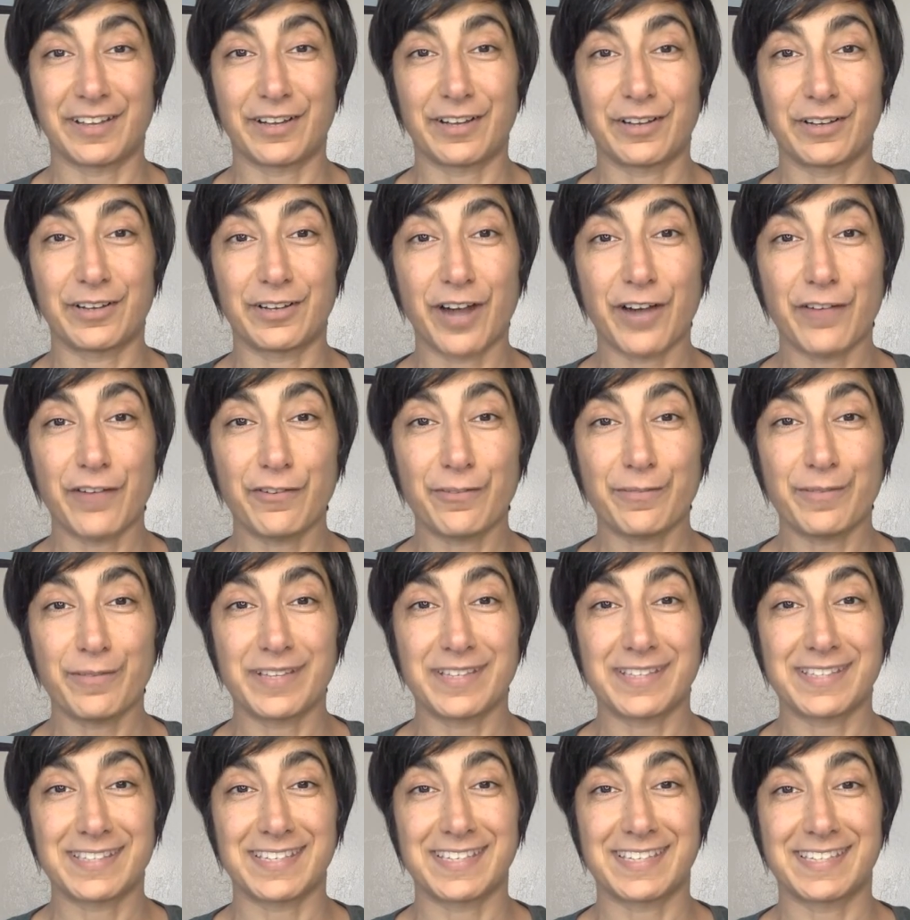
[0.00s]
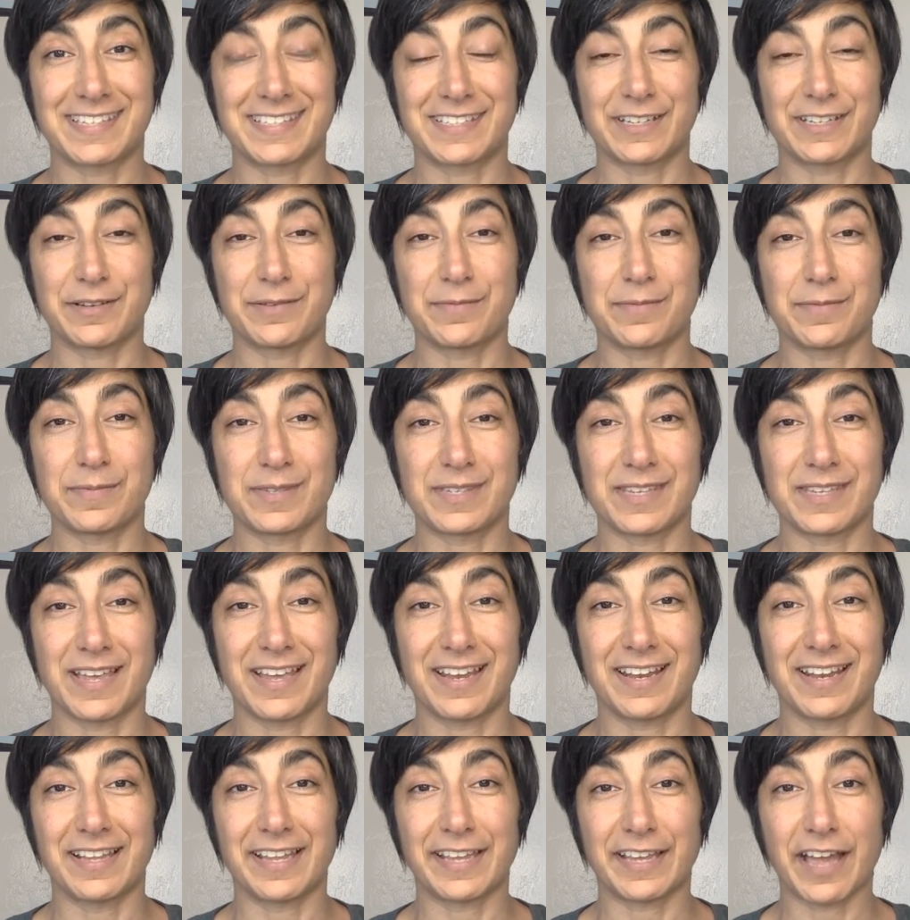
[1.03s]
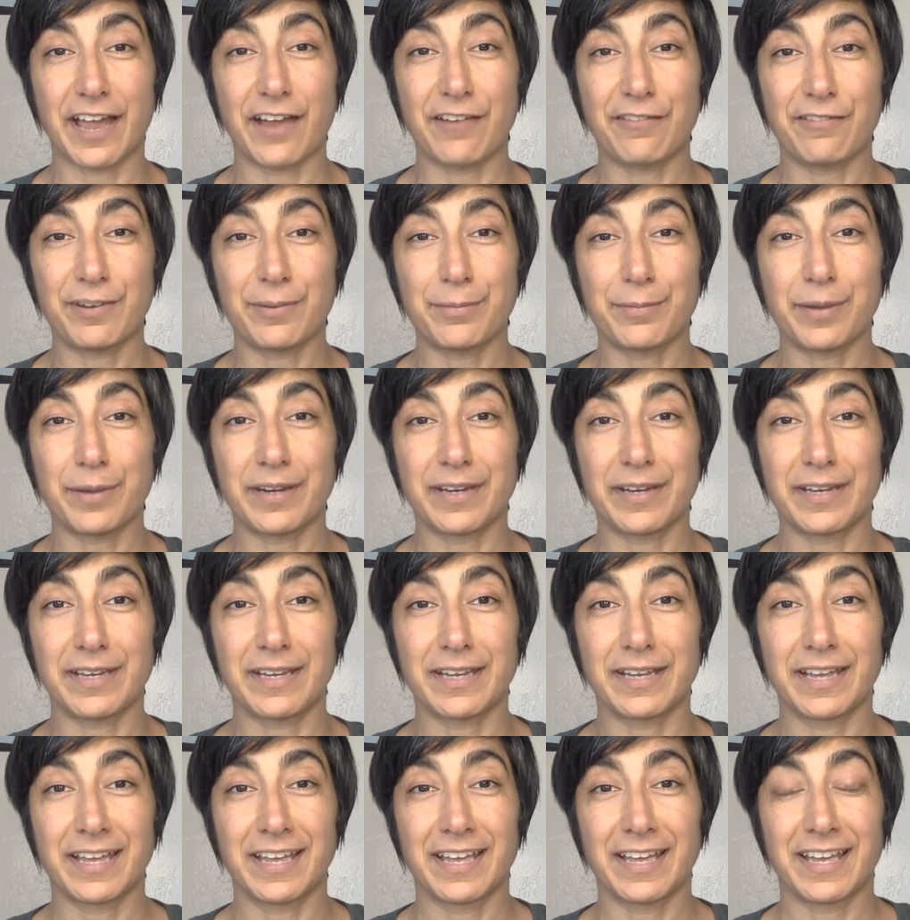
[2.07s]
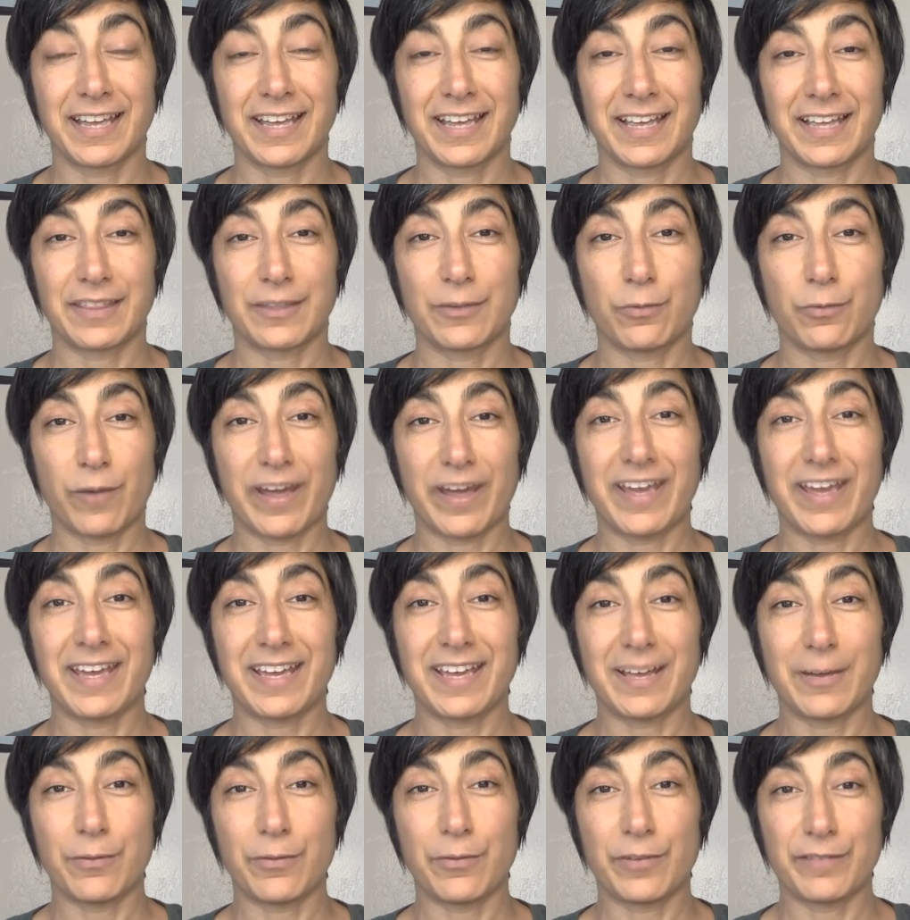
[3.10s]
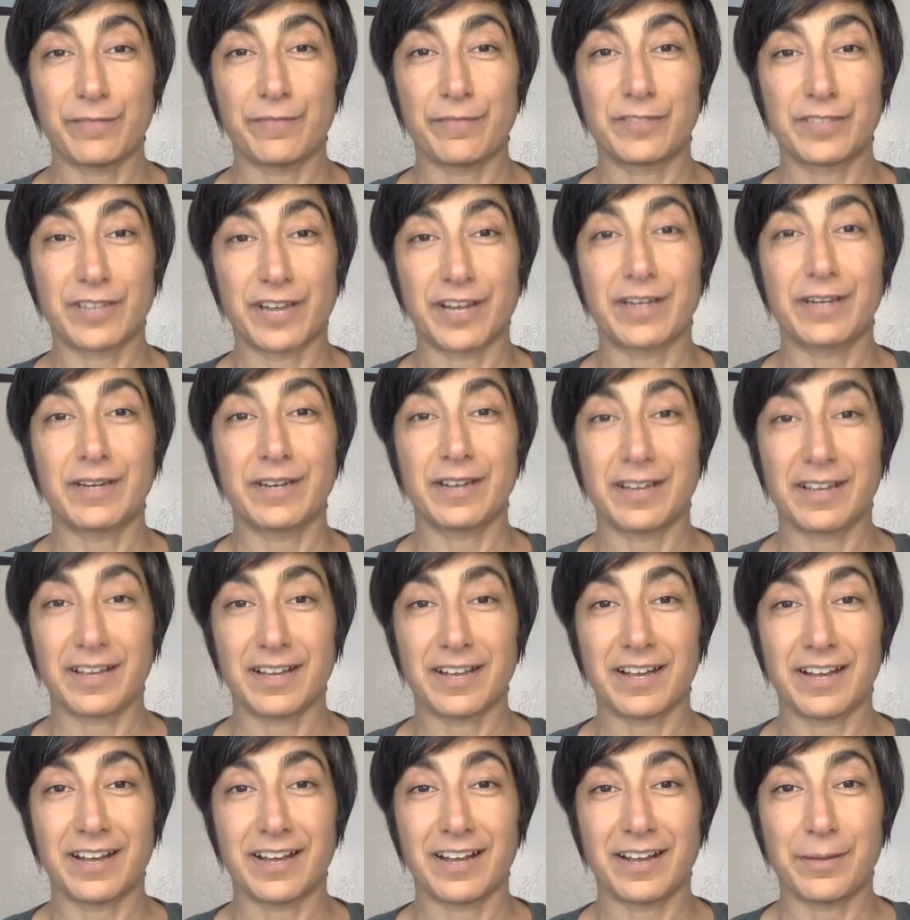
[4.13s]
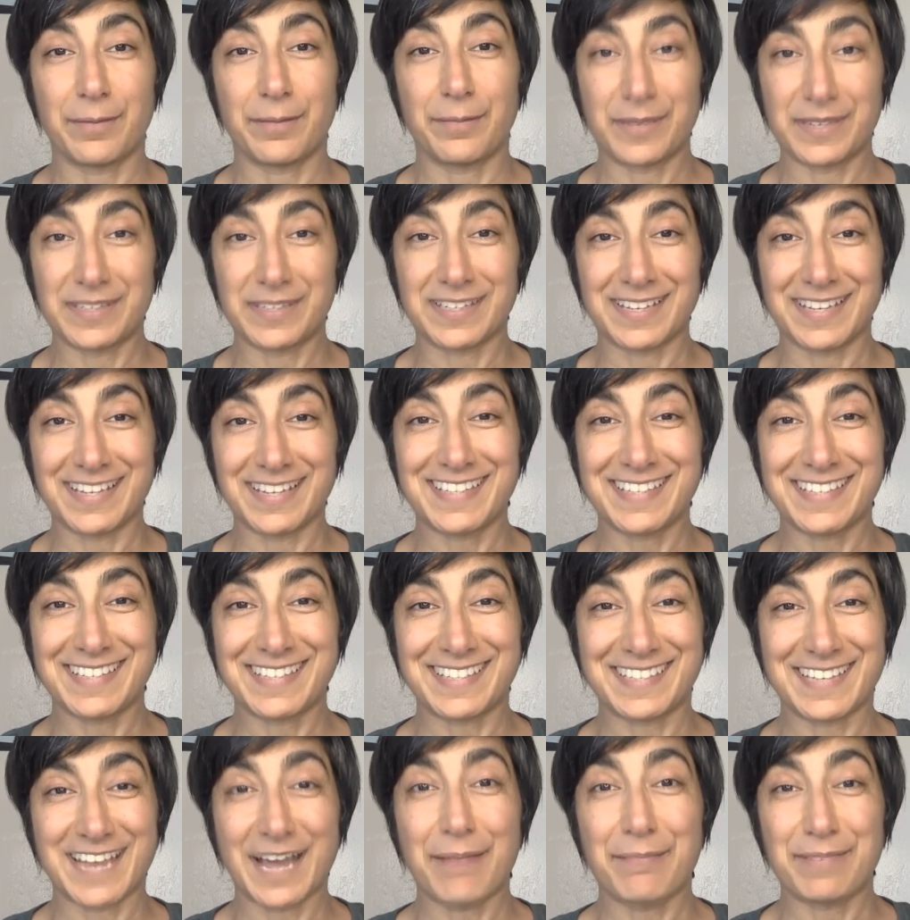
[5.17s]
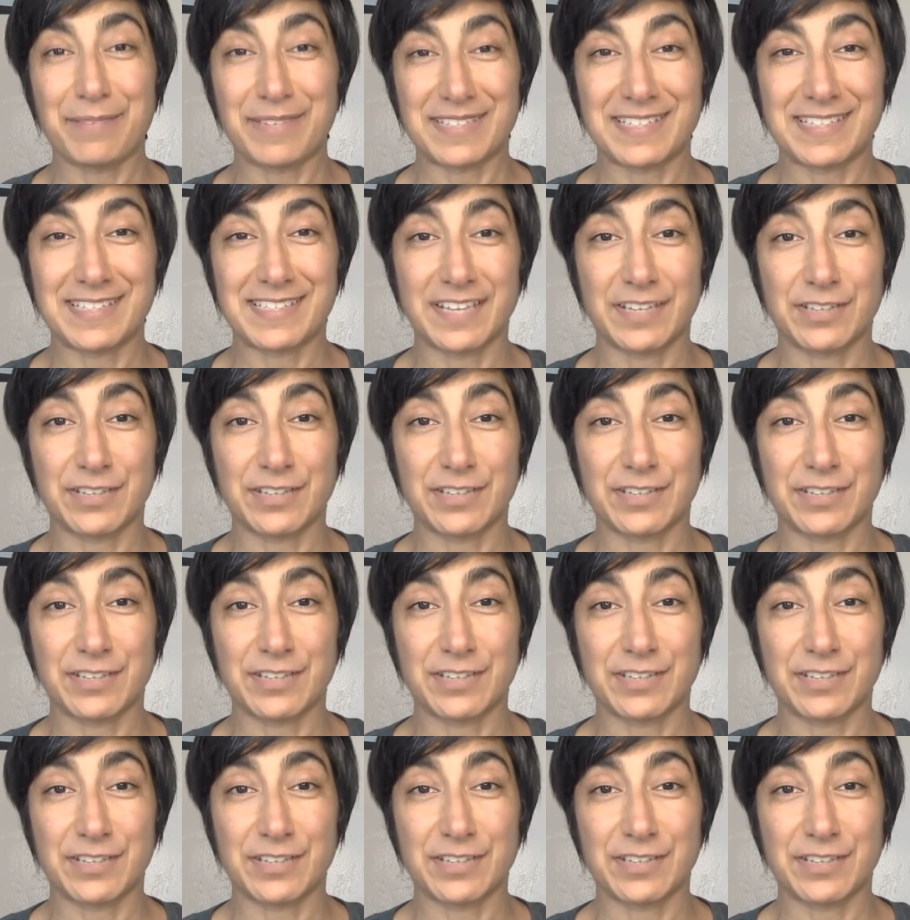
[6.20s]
government systems, and like everybody, the way we've done business, it's not business as